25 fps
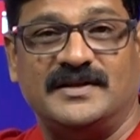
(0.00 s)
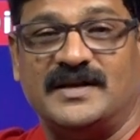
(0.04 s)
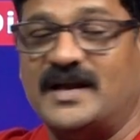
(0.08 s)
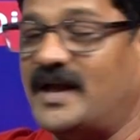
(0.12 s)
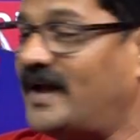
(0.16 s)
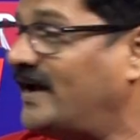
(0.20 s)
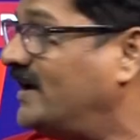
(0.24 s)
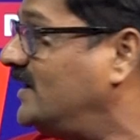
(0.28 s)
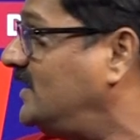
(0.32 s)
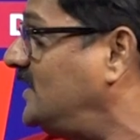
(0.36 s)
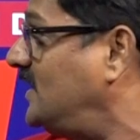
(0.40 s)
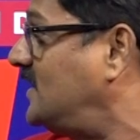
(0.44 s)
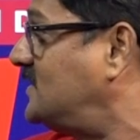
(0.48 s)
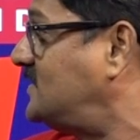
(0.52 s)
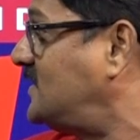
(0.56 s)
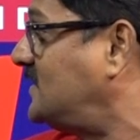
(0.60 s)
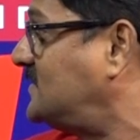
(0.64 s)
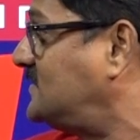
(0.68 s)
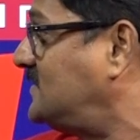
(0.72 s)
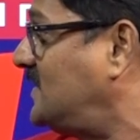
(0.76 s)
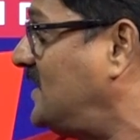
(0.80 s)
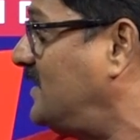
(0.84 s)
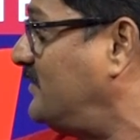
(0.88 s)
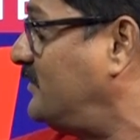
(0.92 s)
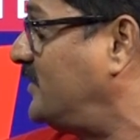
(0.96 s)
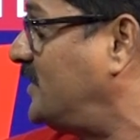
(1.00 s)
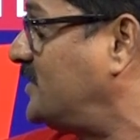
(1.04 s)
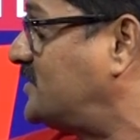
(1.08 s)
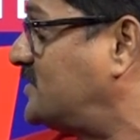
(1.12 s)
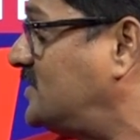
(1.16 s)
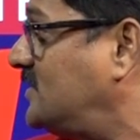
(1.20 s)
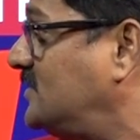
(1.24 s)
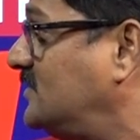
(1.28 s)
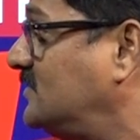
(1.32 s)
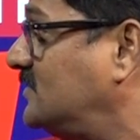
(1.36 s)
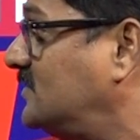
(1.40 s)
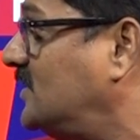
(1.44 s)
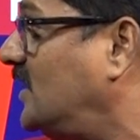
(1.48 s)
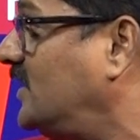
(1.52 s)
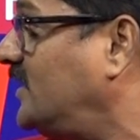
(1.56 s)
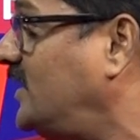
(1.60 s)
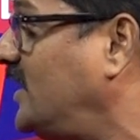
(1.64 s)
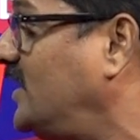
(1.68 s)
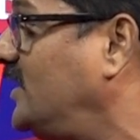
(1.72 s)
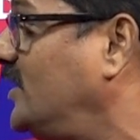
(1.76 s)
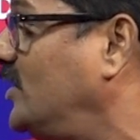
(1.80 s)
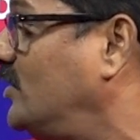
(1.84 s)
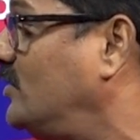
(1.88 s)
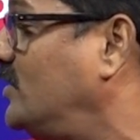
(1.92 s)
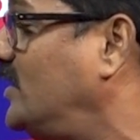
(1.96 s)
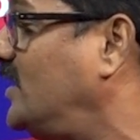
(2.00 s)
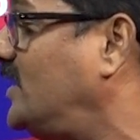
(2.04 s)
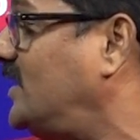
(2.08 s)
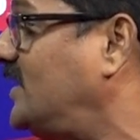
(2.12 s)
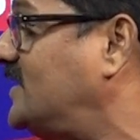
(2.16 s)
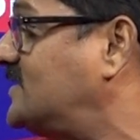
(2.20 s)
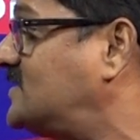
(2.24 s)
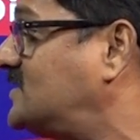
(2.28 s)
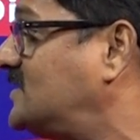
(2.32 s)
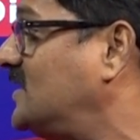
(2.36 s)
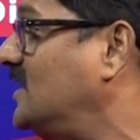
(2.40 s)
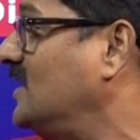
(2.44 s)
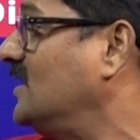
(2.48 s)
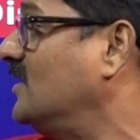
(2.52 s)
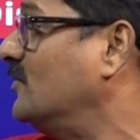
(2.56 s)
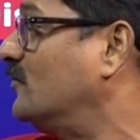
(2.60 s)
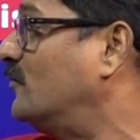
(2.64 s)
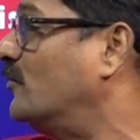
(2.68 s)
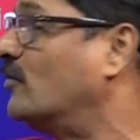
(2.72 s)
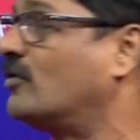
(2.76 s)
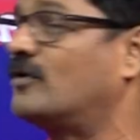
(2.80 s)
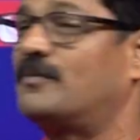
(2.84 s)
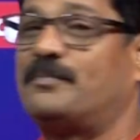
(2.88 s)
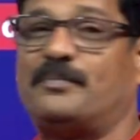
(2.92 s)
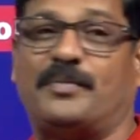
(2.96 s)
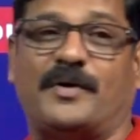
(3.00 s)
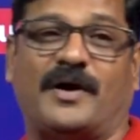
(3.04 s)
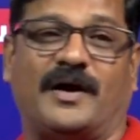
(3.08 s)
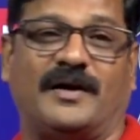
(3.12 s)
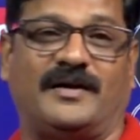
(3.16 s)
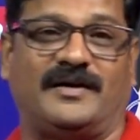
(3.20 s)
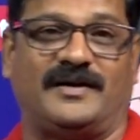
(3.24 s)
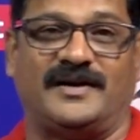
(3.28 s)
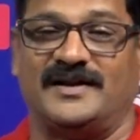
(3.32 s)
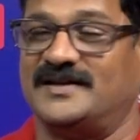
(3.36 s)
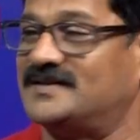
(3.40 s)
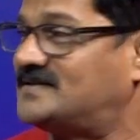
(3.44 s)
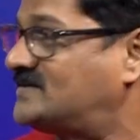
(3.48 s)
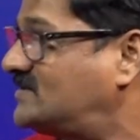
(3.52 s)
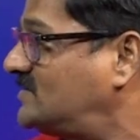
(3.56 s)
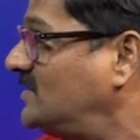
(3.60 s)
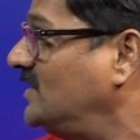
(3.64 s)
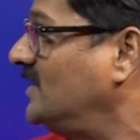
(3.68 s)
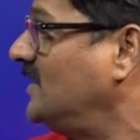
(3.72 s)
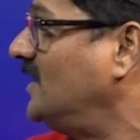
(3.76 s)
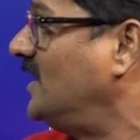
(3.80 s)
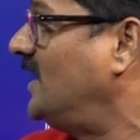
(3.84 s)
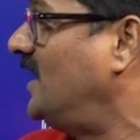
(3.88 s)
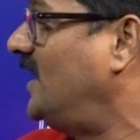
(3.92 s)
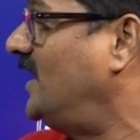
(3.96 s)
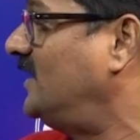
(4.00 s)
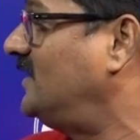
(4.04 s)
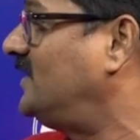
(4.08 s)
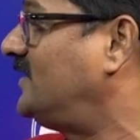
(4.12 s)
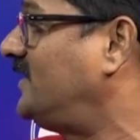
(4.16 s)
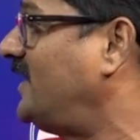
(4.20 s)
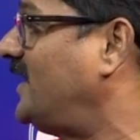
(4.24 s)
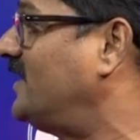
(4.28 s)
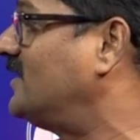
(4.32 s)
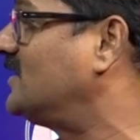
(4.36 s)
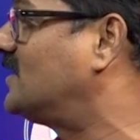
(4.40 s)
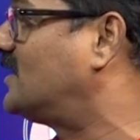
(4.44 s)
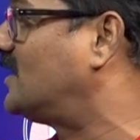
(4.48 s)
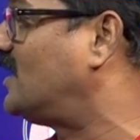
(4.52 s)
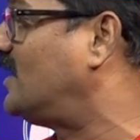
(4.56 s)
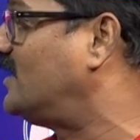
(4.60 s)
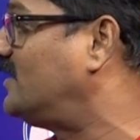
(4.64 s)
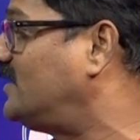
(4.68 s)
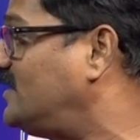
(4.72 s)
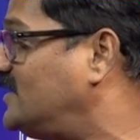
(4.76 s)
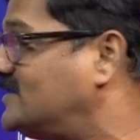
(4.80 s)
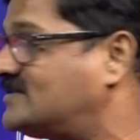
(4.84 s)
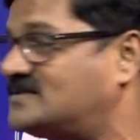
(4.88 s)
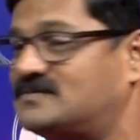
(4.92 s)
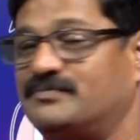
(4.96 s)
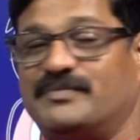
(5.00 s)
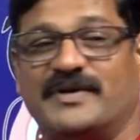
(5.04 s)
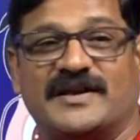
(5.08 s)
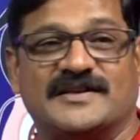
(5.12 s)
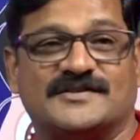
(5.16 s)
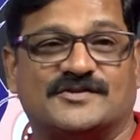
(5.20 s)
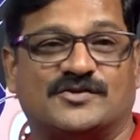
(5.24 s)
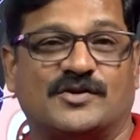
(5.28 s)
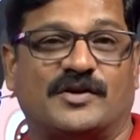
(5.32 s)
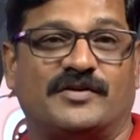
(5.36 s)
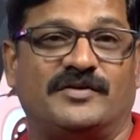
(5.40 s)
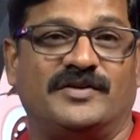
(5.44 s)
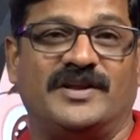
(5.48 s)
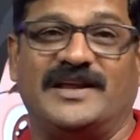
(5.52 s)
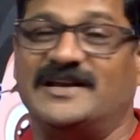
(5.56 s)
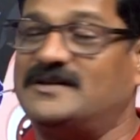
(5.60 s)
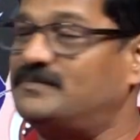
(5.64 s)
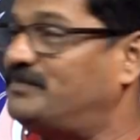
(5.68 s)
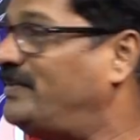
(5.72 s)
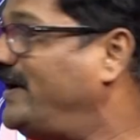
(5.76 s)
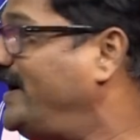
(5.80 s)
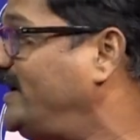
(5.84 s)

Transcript: EITS examination, 13 unit test, 4 part test and 10 grant test based on NEET